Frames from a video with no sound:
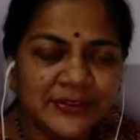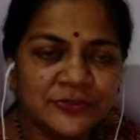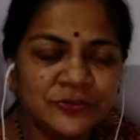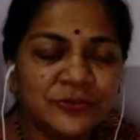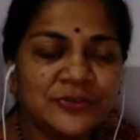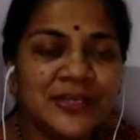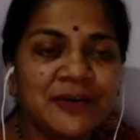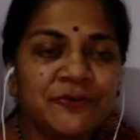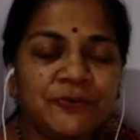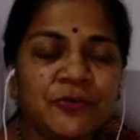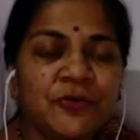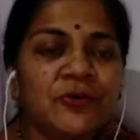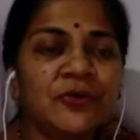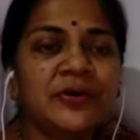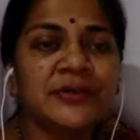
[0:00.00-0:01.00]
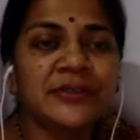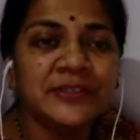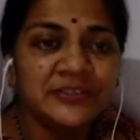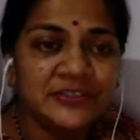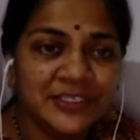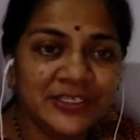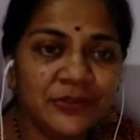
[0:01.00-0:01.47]
So therefore the
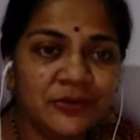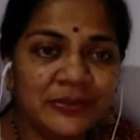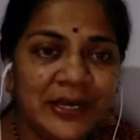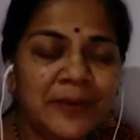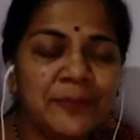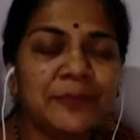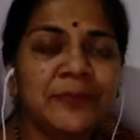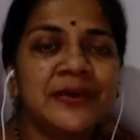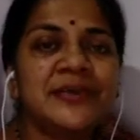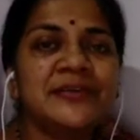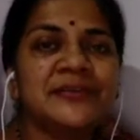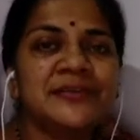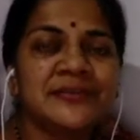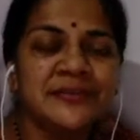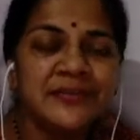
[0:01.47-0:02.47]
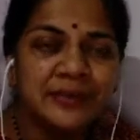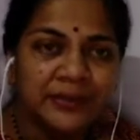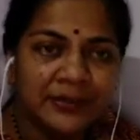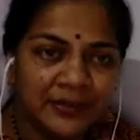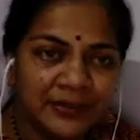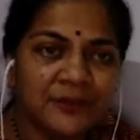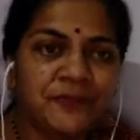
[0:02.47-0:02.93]
genotype is
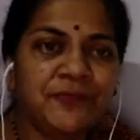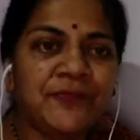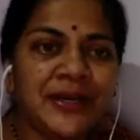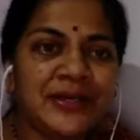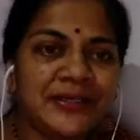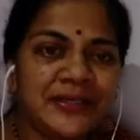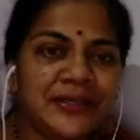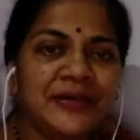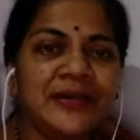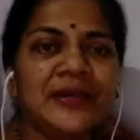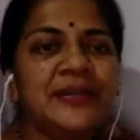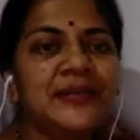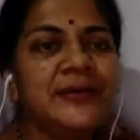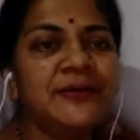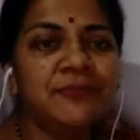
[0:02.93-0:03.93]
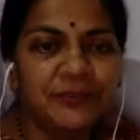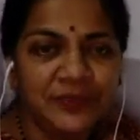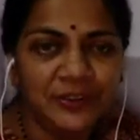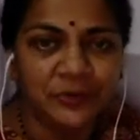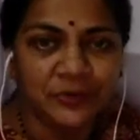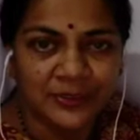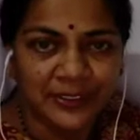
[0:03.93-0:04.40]
reflected in the
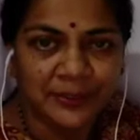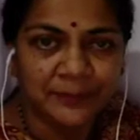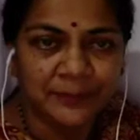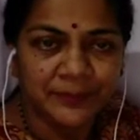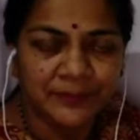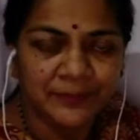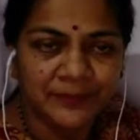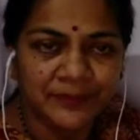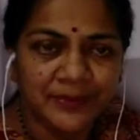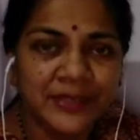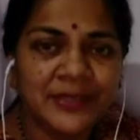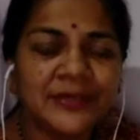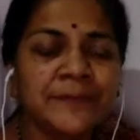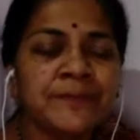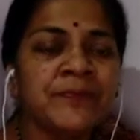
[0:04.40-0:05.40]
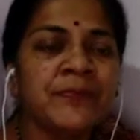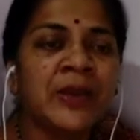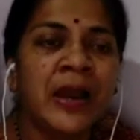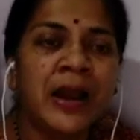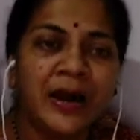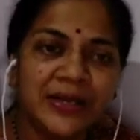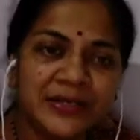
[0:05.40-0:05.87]
phenotype, right?
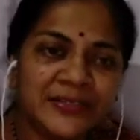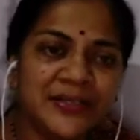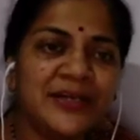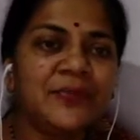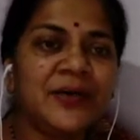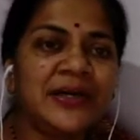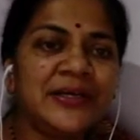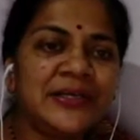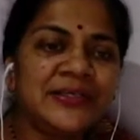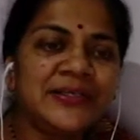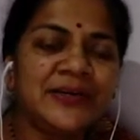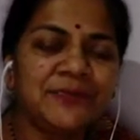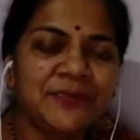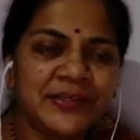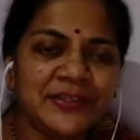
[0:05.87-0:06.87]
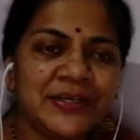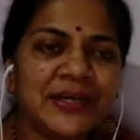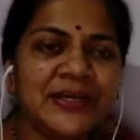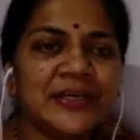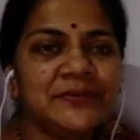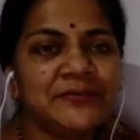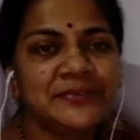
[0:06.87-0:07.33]
Another advantage that fungi
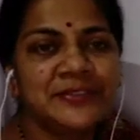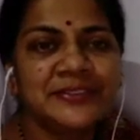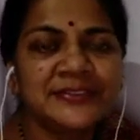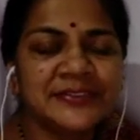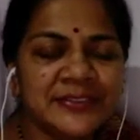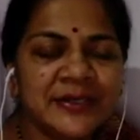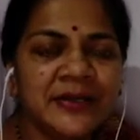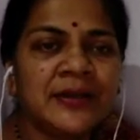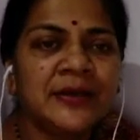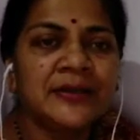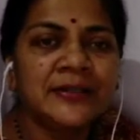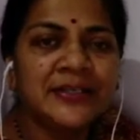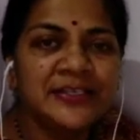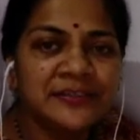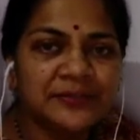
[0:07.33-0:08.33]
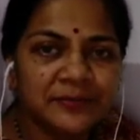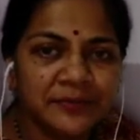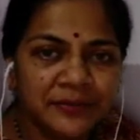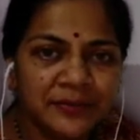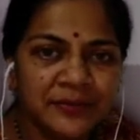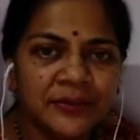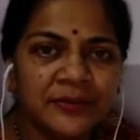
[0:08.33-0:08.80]
gives is these
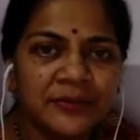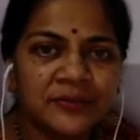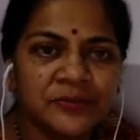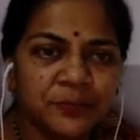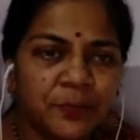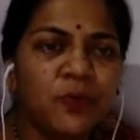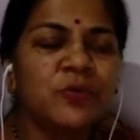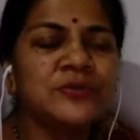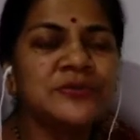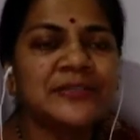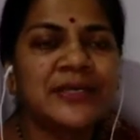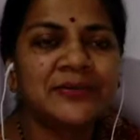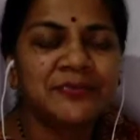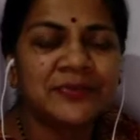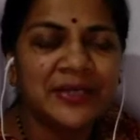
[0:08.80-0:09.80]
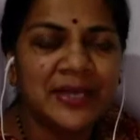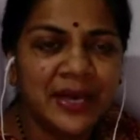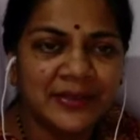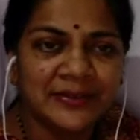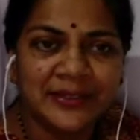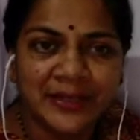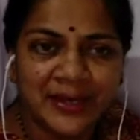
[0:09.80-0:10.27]
uh, spores that we
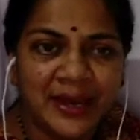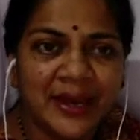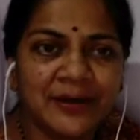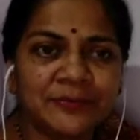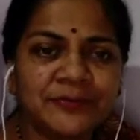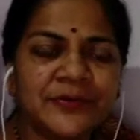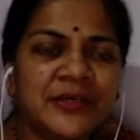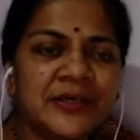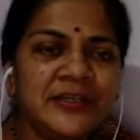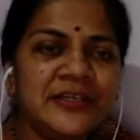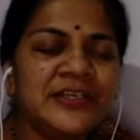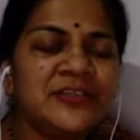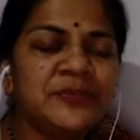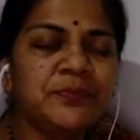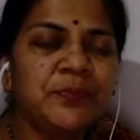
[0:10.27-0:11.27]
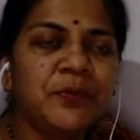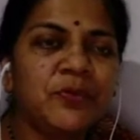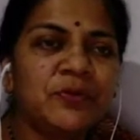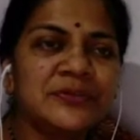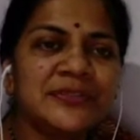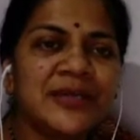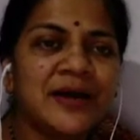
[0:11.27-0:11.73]
ha they have, these
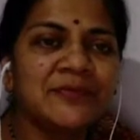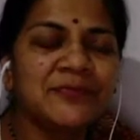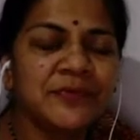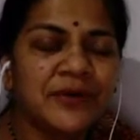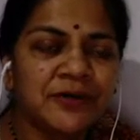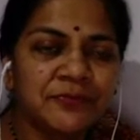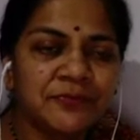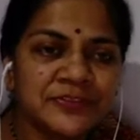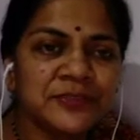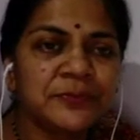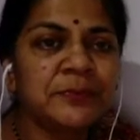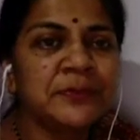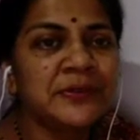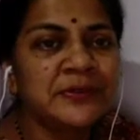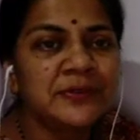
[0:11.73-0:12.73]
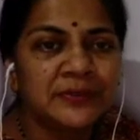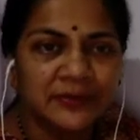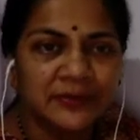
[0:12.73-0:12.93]
spores have a visible